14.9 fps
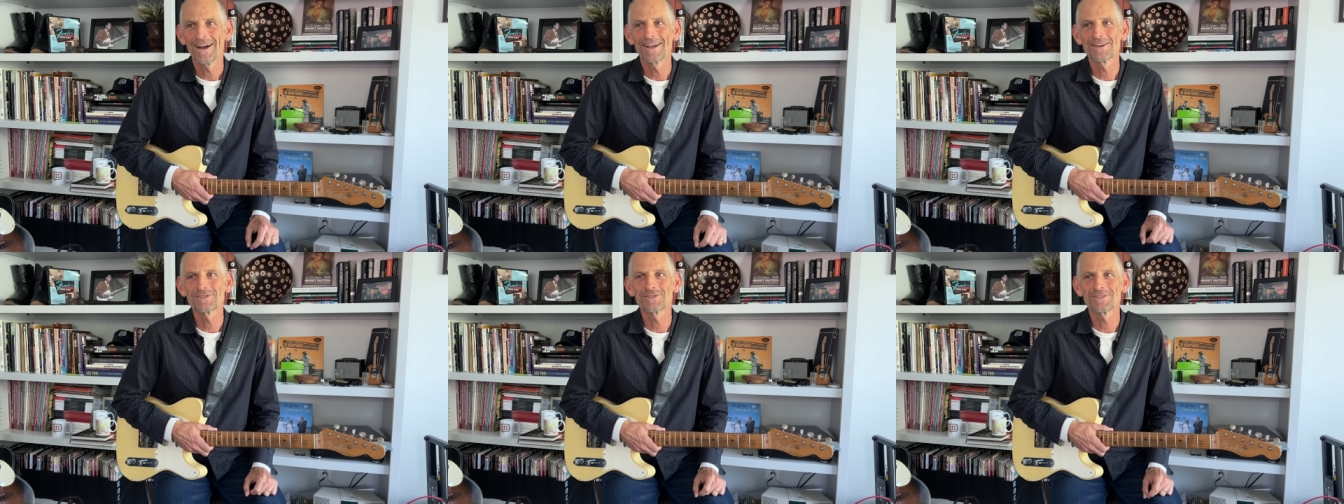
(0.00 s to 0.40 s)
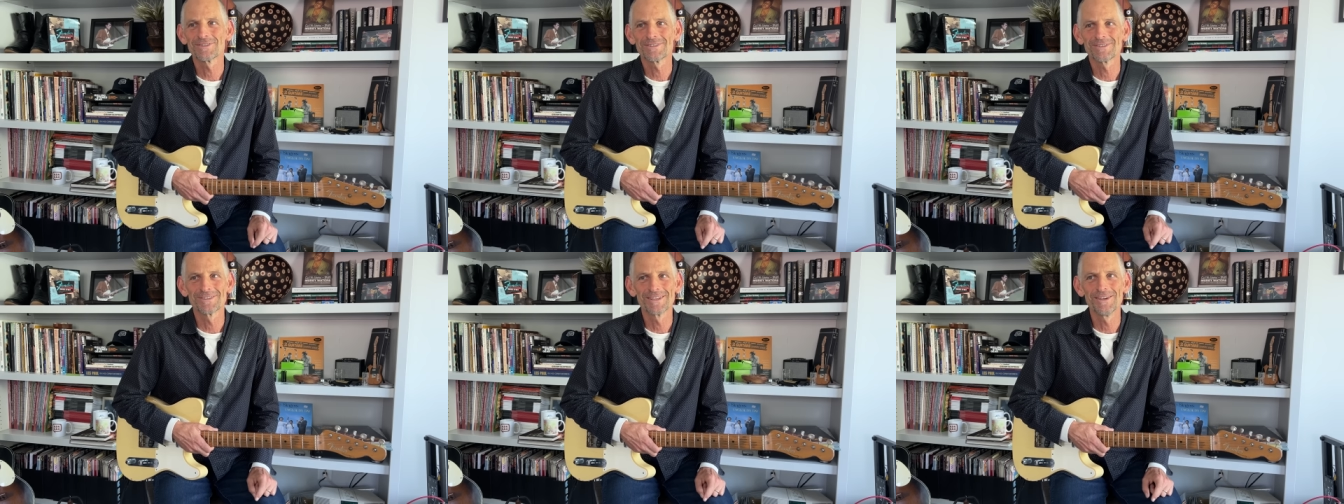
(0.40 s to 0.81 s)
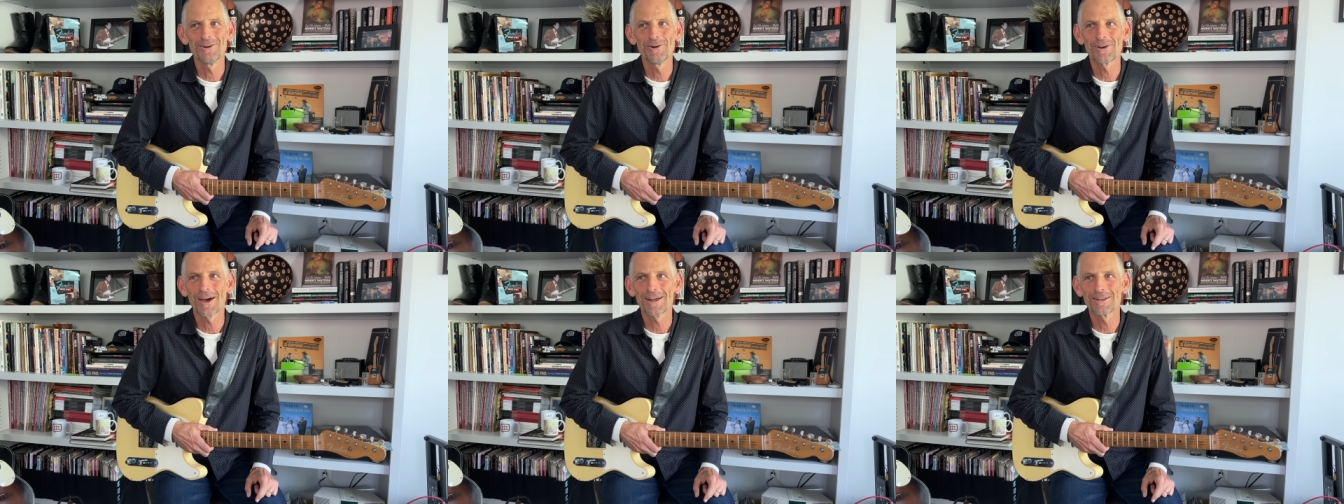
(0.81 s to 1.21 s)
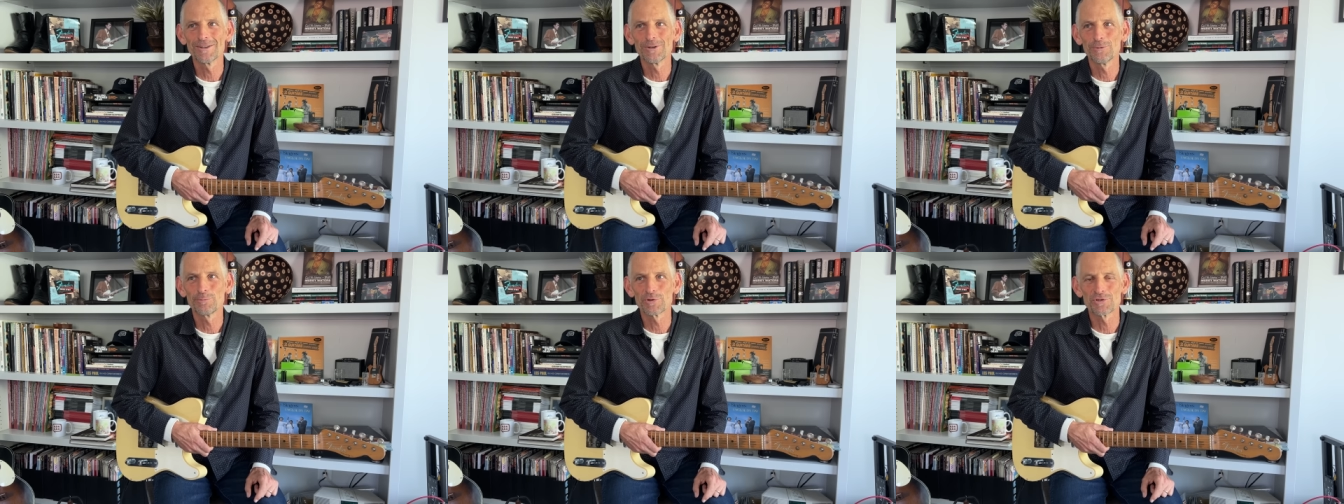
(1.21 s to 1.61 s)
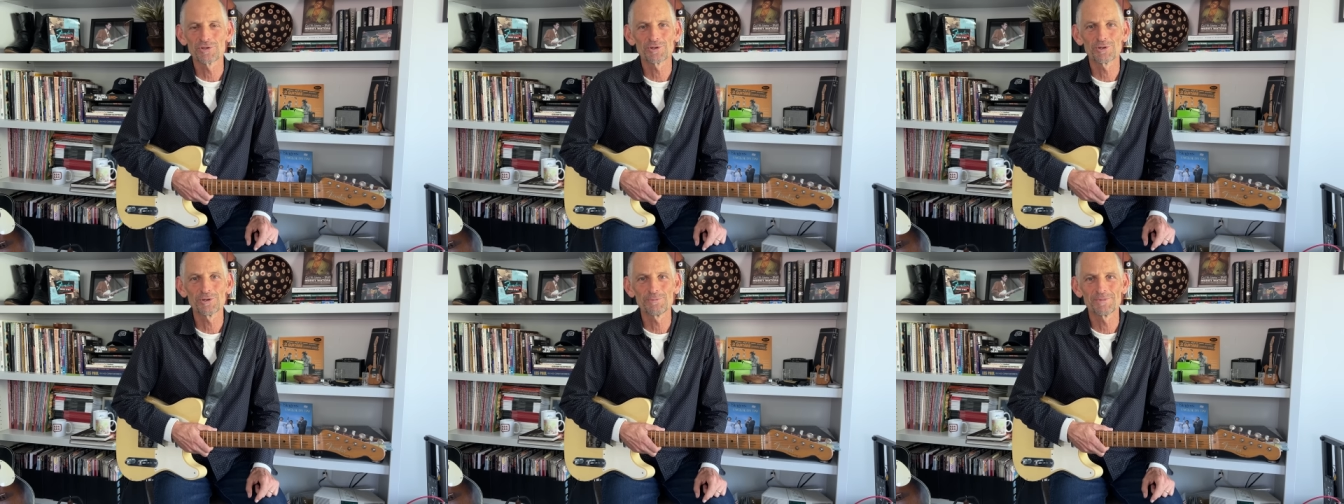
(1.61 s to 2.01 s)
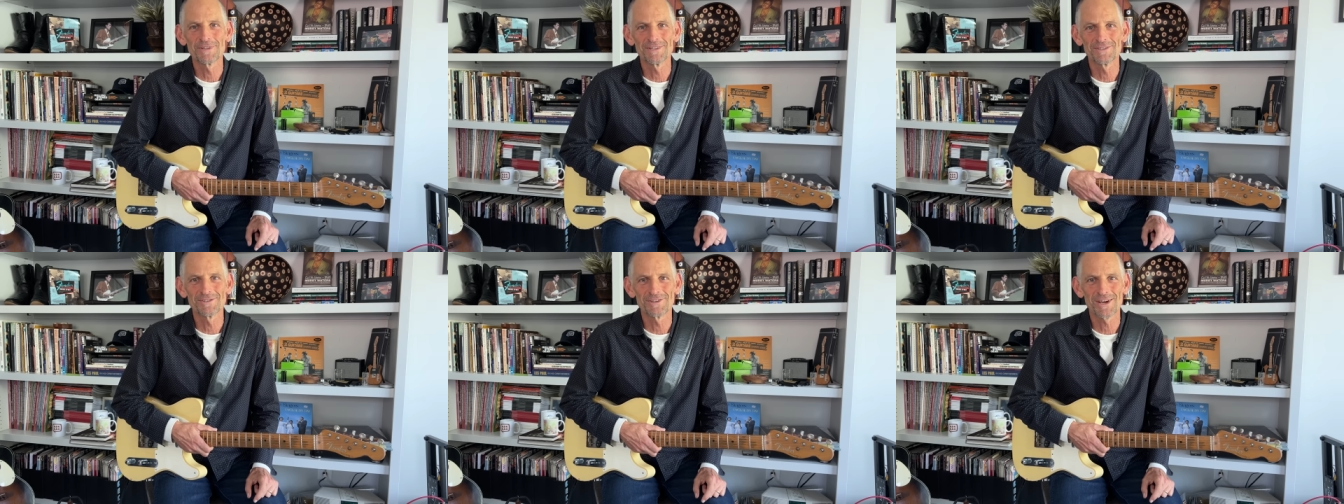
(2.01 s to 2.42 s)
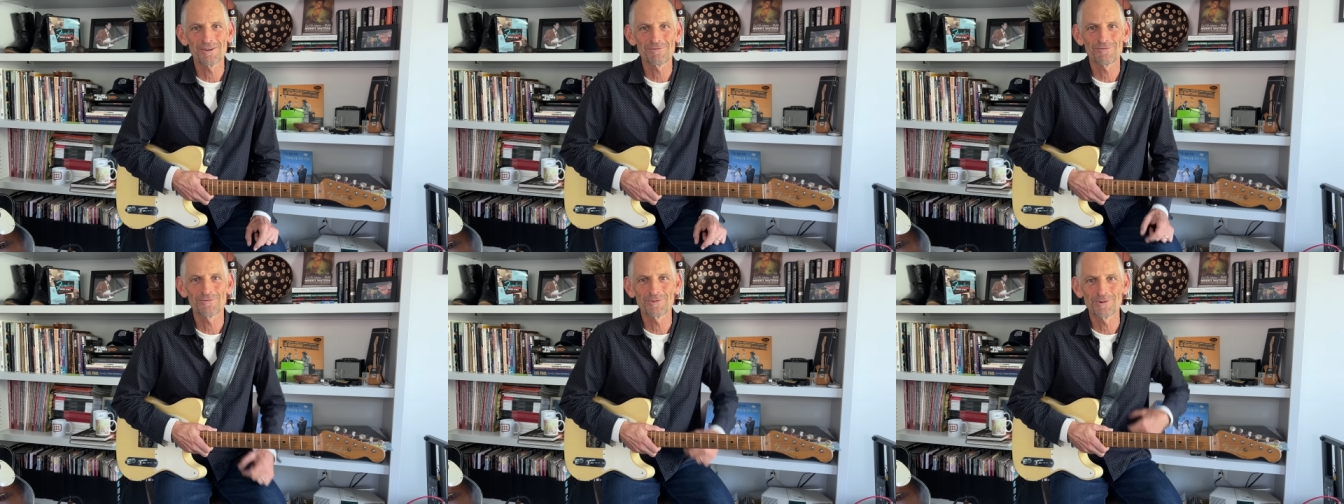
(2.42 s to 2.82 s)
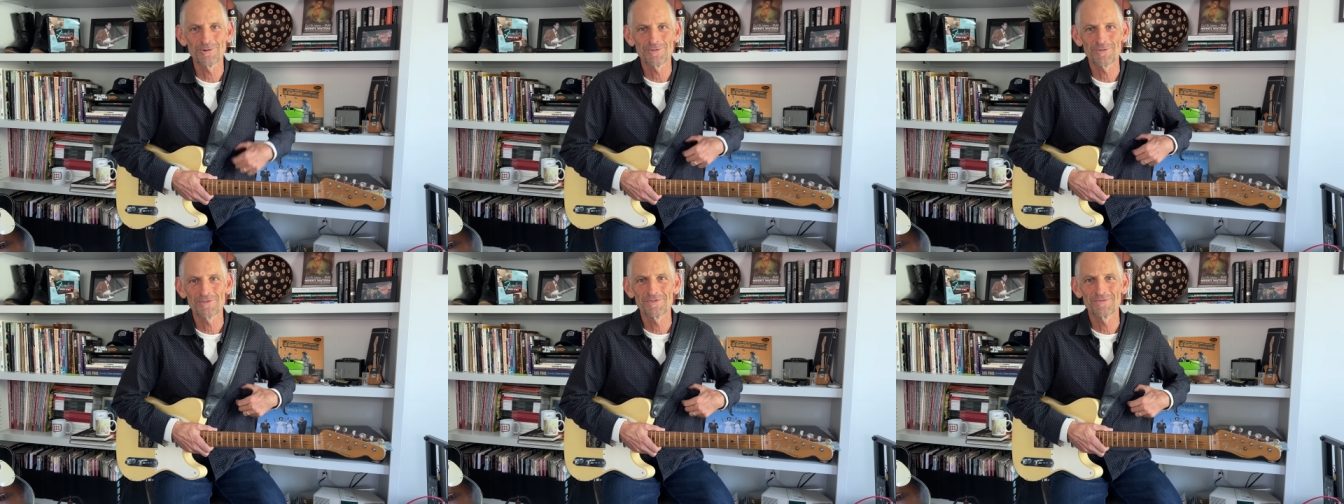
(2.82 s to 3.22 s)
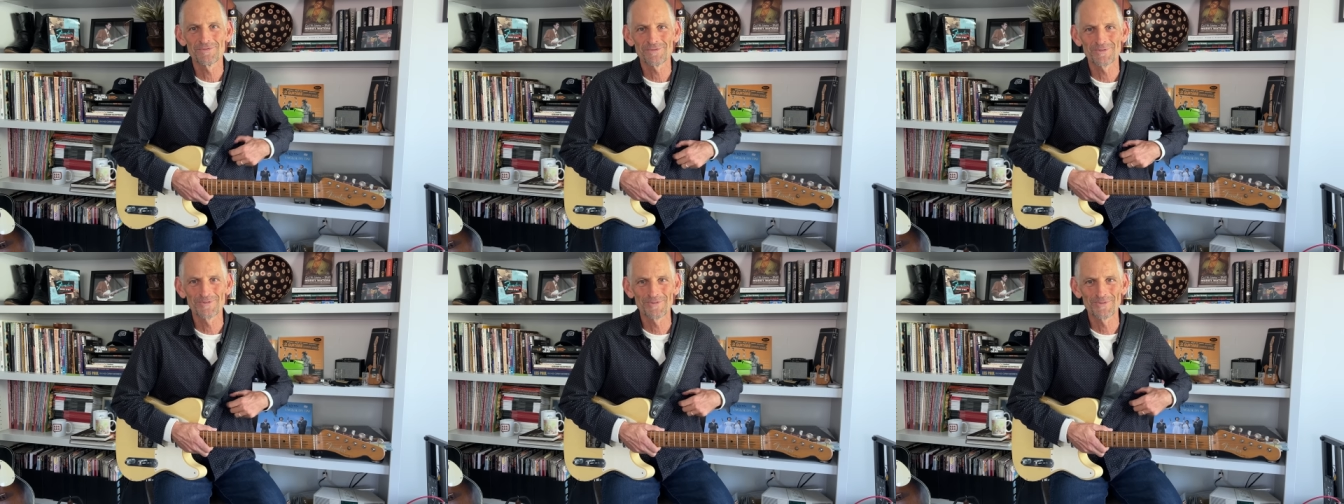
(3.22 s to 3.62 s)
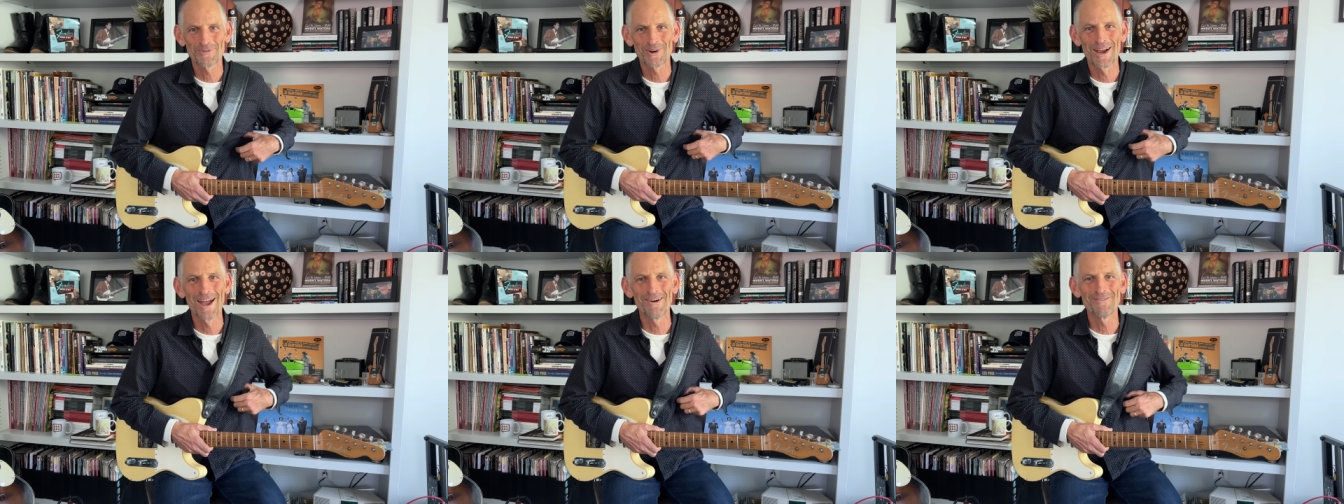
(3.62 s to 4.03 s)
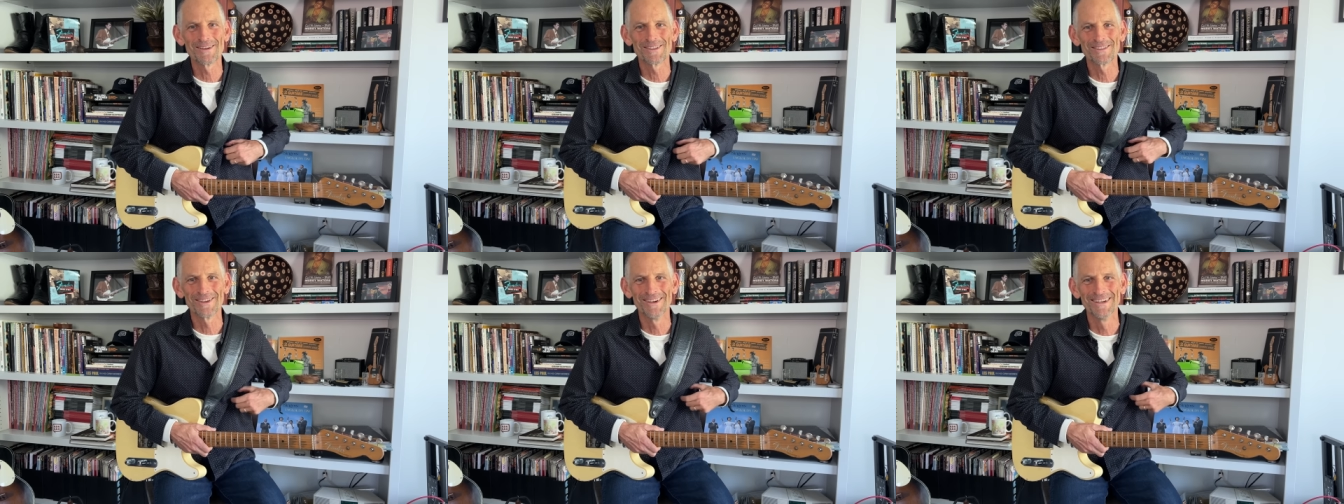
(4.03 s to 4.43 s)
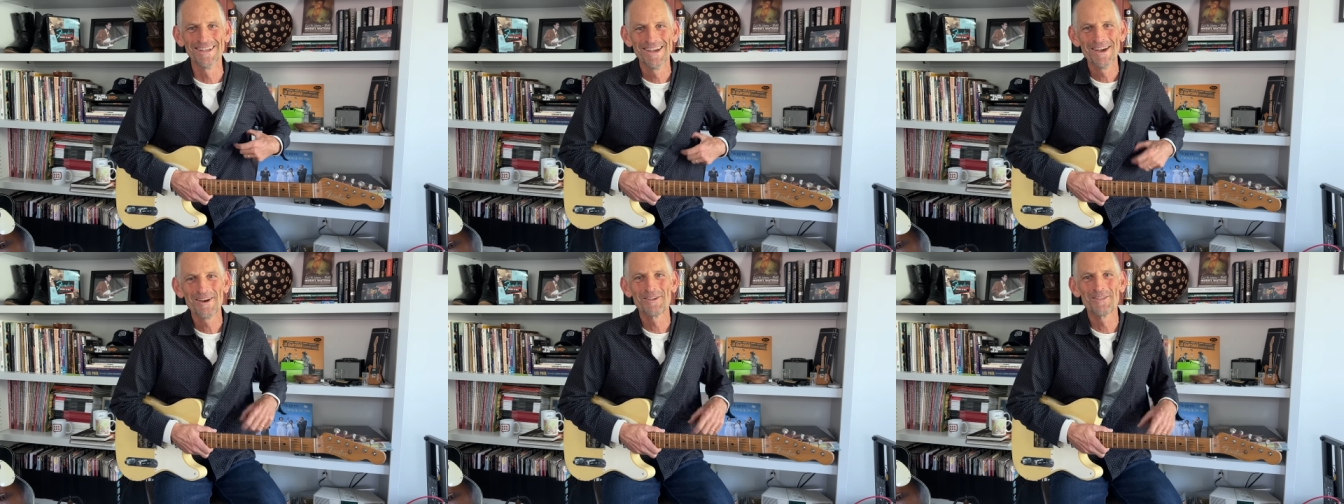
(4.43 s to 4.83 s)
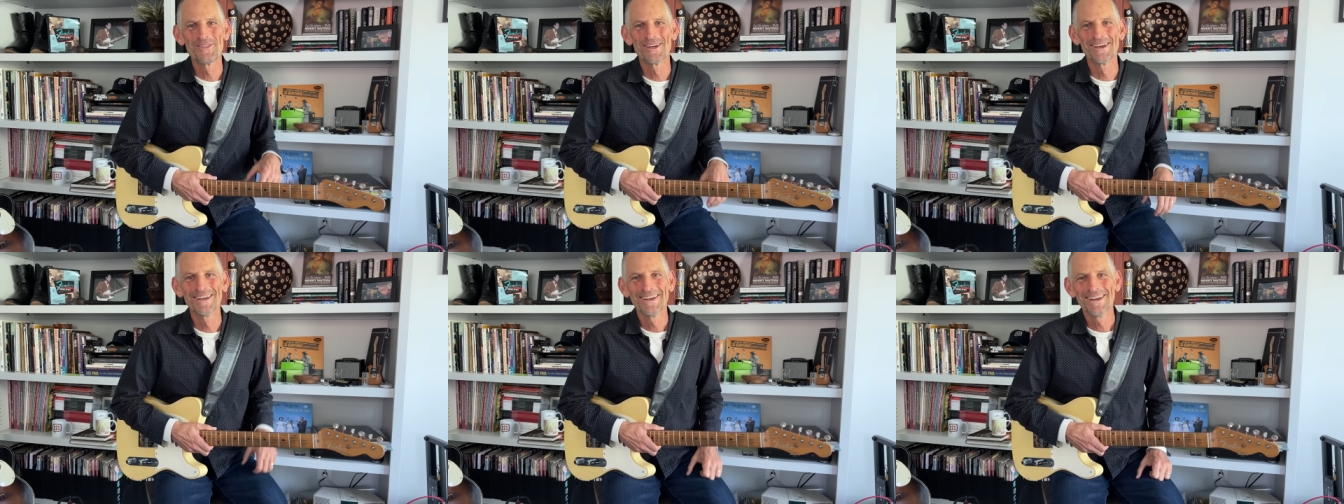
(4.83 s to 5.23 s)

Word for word: guess Leo got a little perturbed at Jeff for for having the the